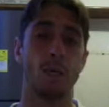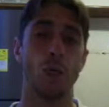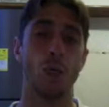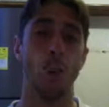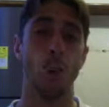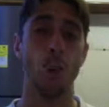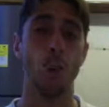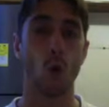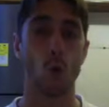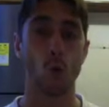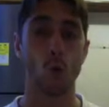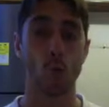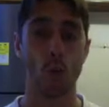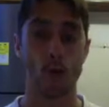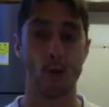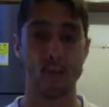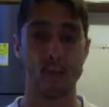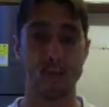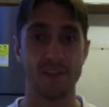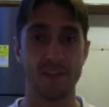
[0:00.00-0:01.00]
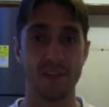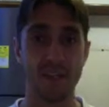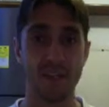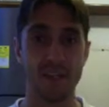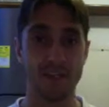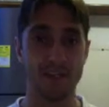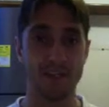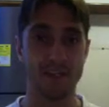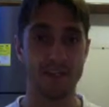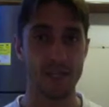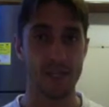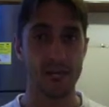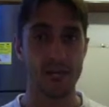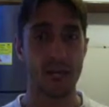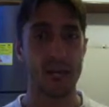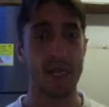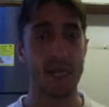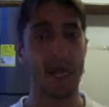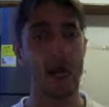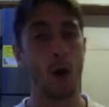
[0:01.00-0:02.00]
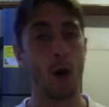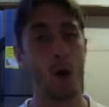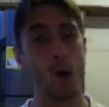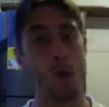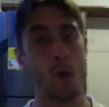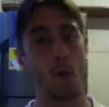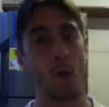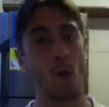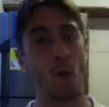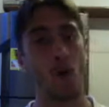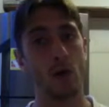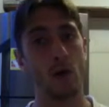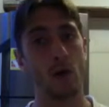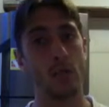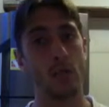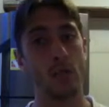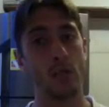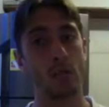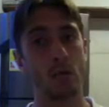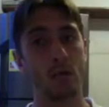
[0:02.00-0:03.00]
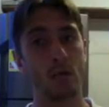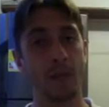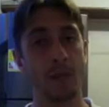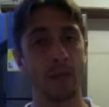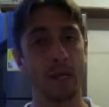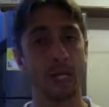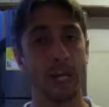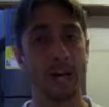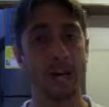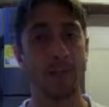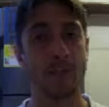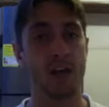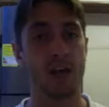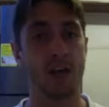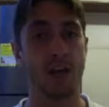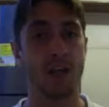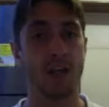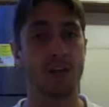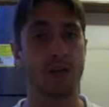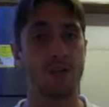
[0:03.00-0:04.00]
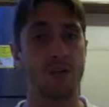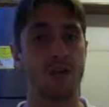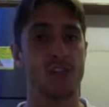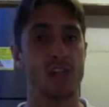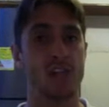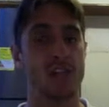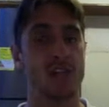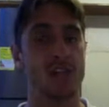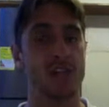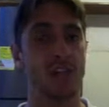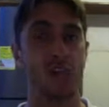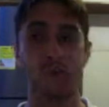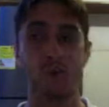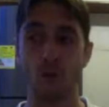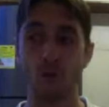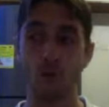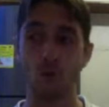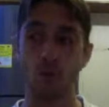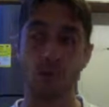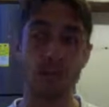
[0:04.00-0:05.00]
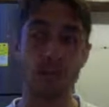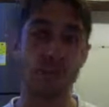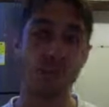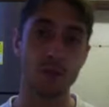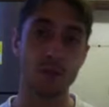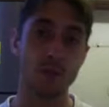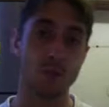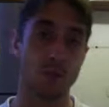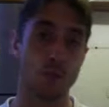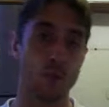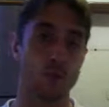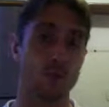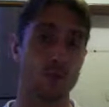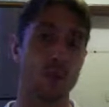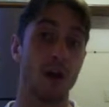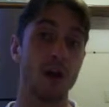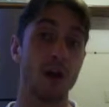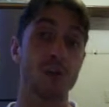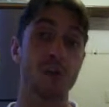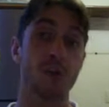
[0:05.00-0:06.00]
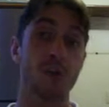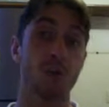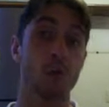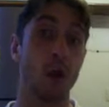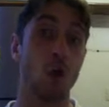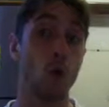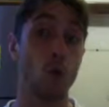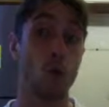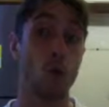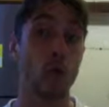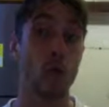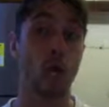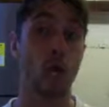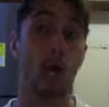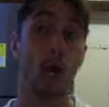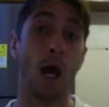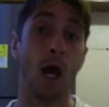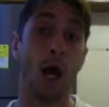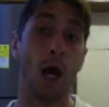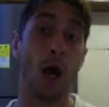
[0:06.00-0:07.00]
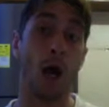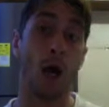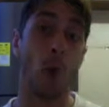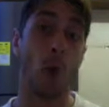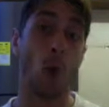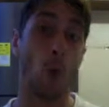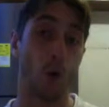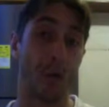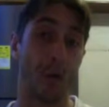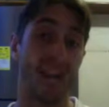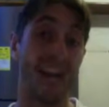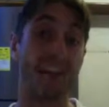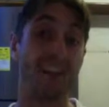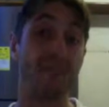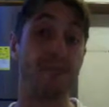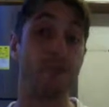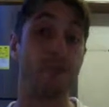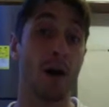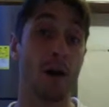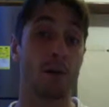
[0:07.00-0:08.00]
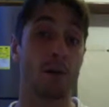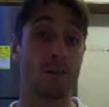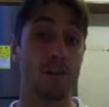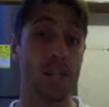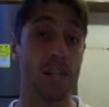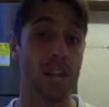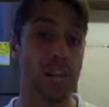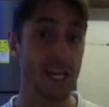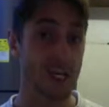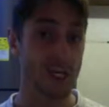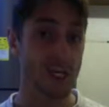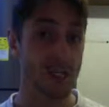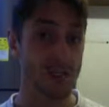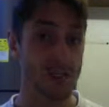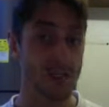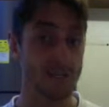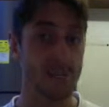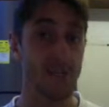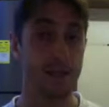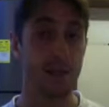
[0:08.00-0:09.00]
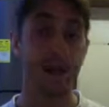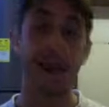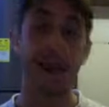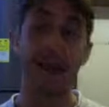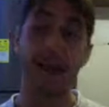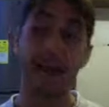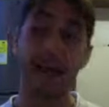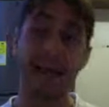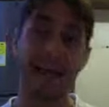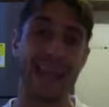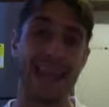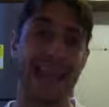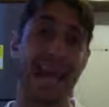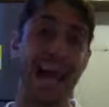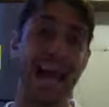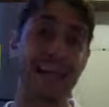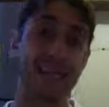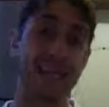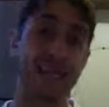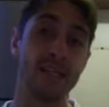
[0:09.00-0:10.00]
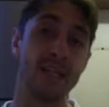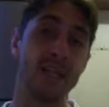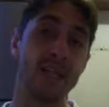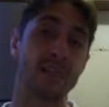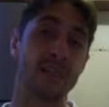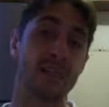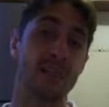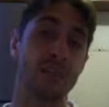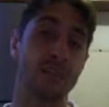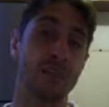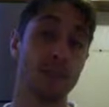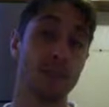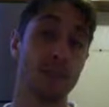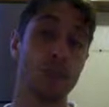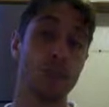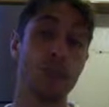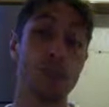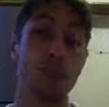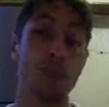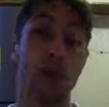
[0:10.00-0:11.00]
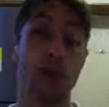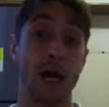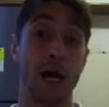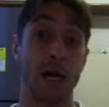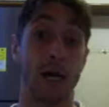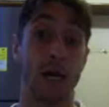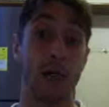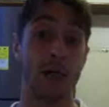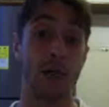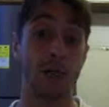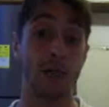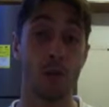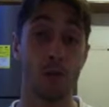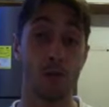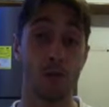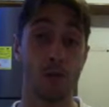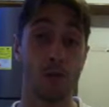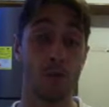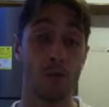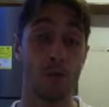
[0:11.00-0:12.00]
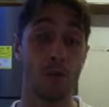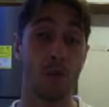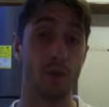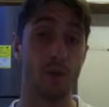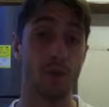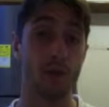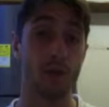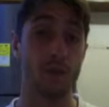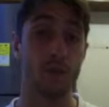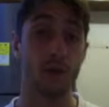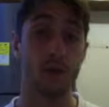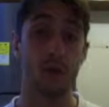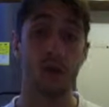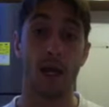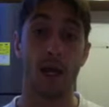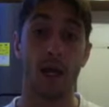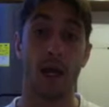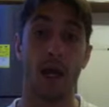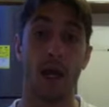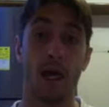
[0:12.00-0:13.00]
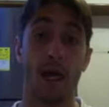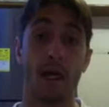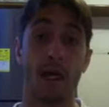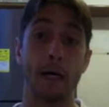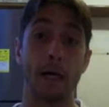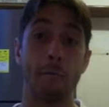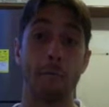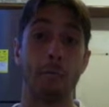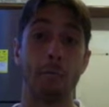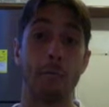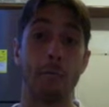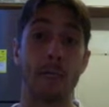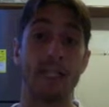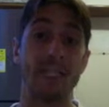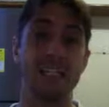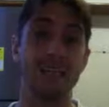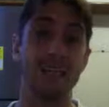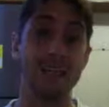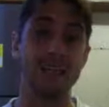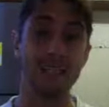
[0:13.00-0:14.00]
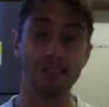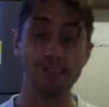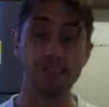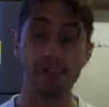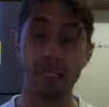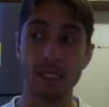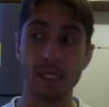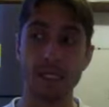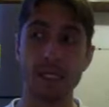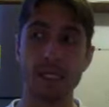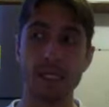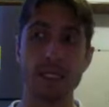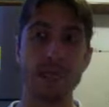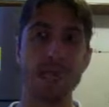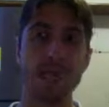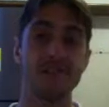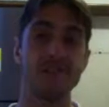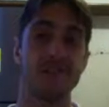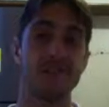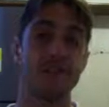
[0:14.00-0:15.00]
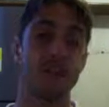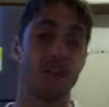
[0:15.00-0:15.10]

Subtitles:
WordPress themes. Now, let me make a caveat here and say that if you need some sort of custom coding or heavy modifications, that is something that you need to hire a developer for, because development is